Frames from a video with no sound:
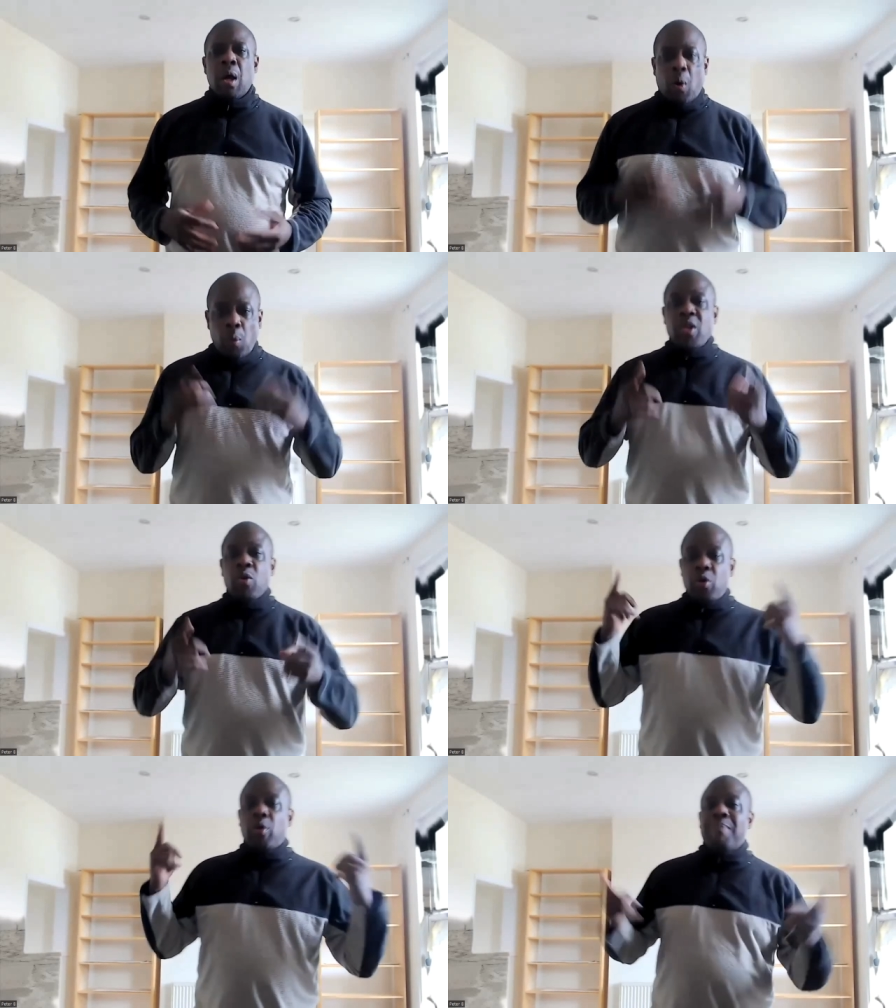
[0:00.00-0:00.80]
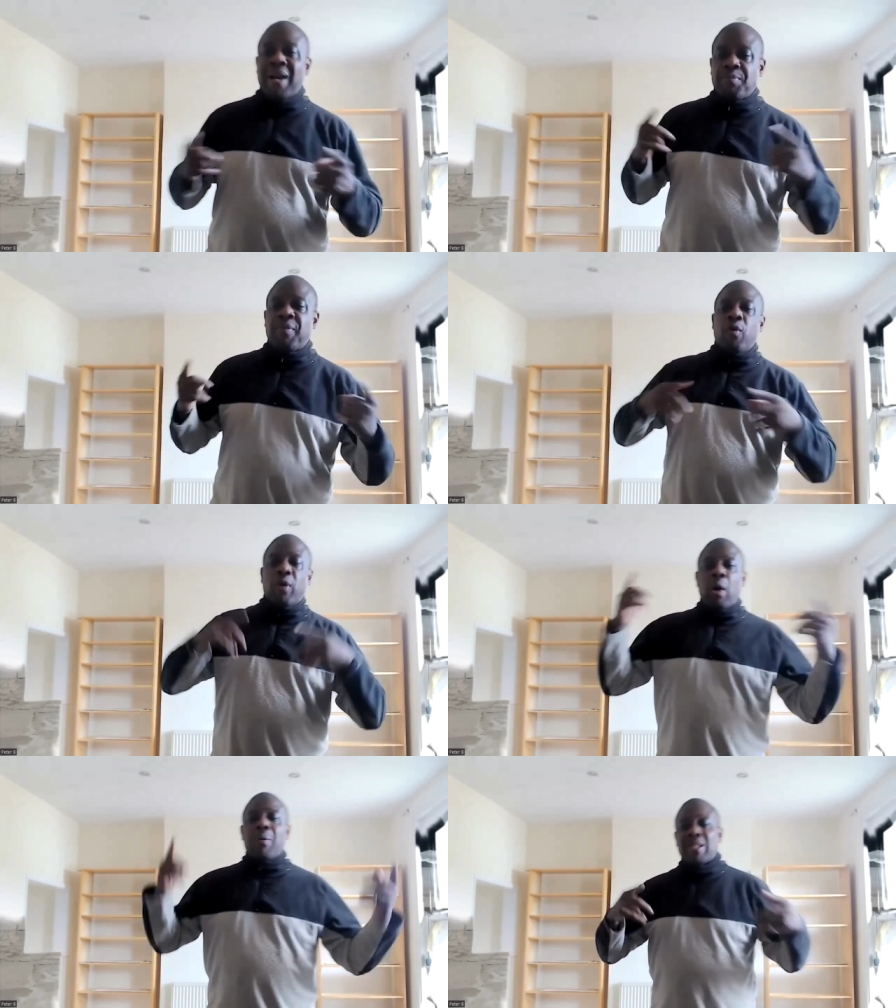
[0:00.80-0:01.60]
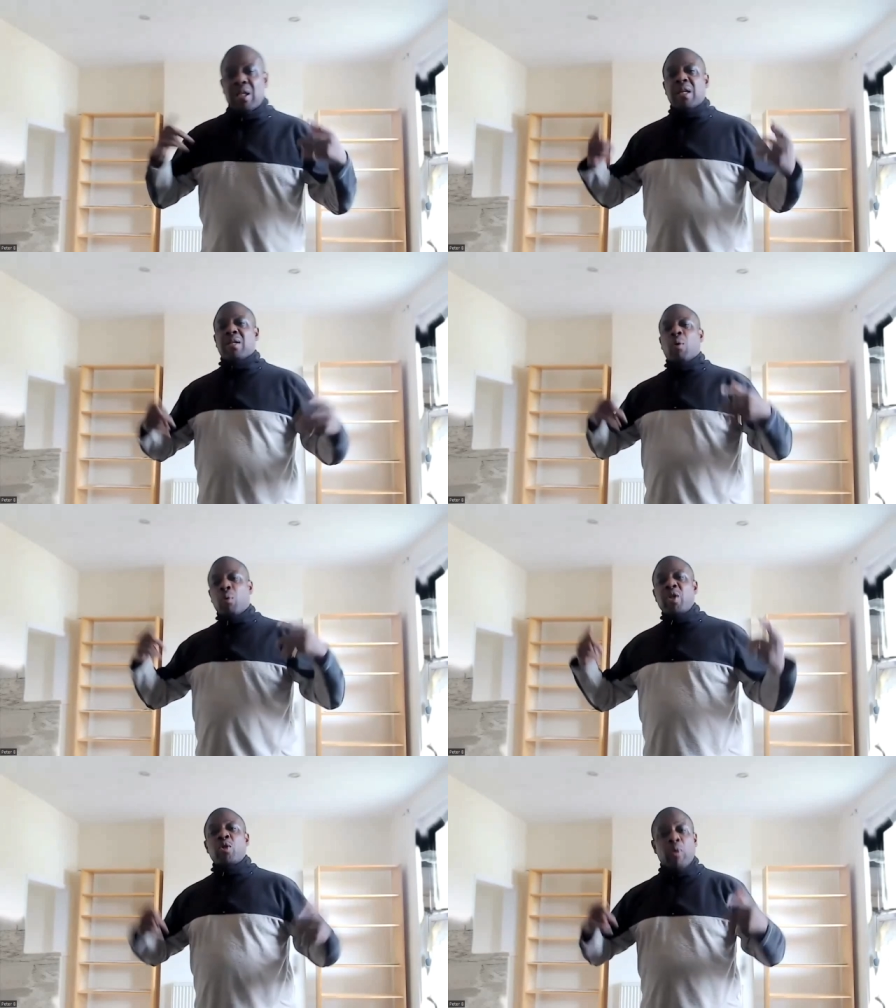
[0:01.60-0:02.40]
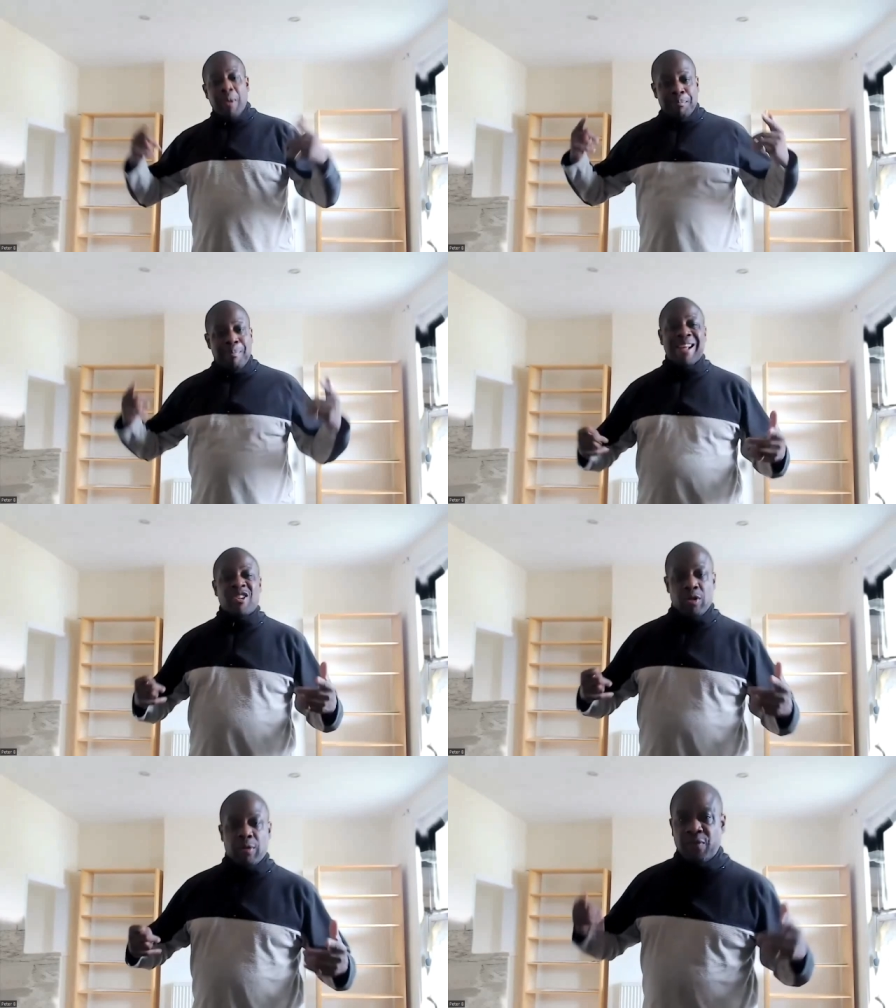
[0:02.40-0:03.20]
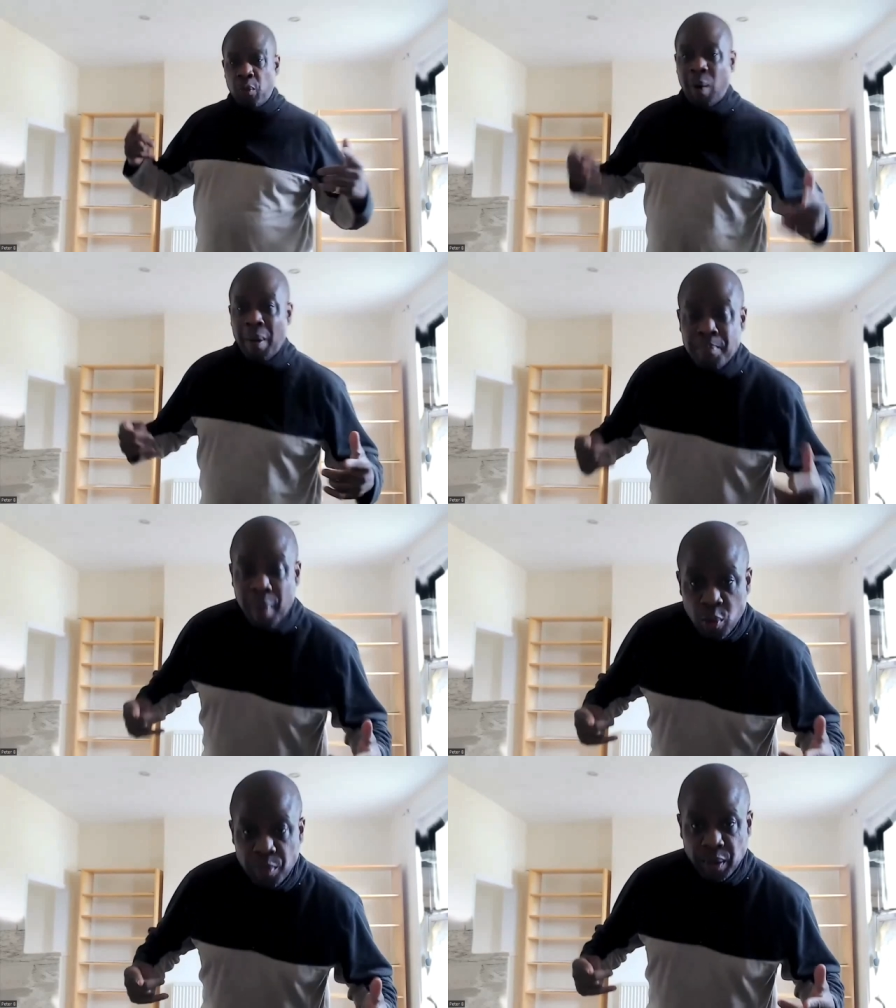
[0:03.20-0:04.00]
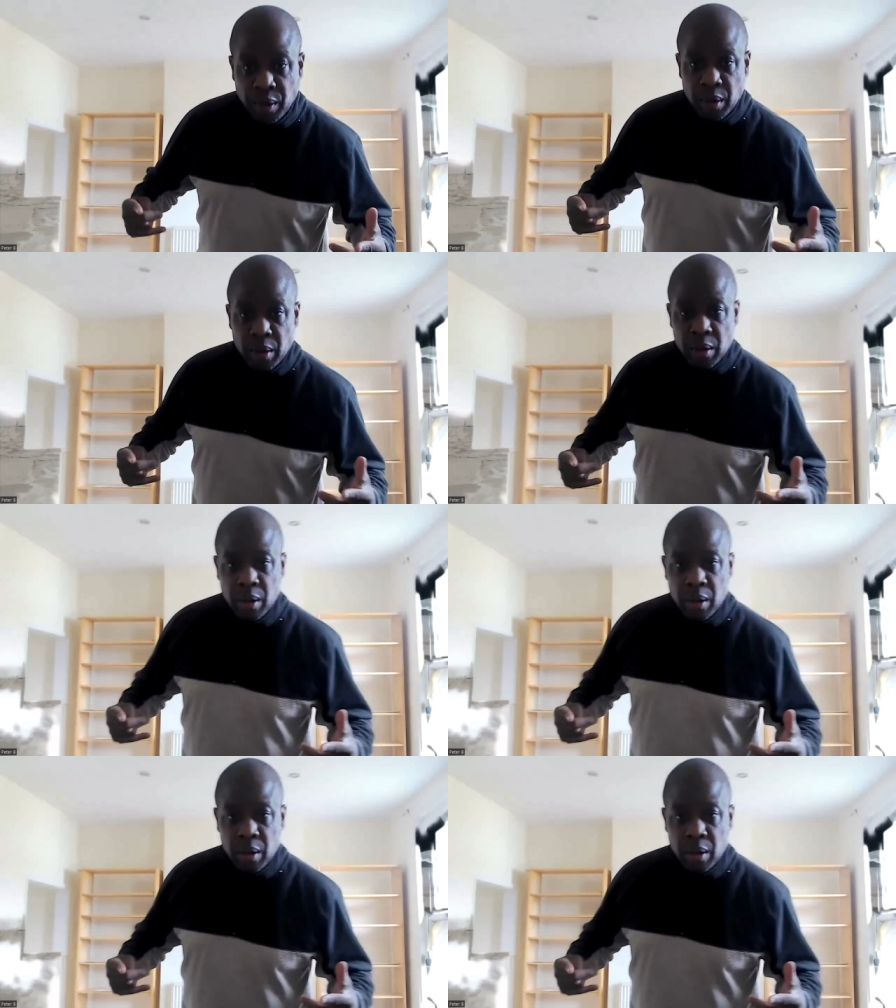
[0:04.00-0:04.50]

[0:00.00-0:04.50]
I want you to imagine, before I go into this, I want you to imagine for one moment